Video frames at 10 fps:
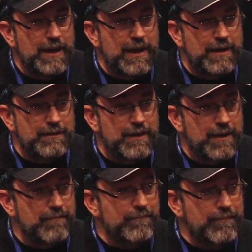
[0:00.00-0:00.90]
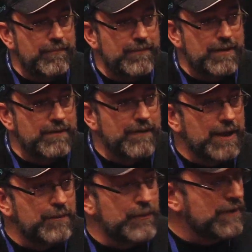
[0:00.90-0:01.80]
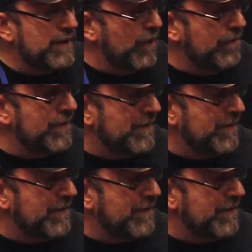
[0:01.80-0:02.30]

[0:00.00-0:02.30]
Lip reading: And the developers can help the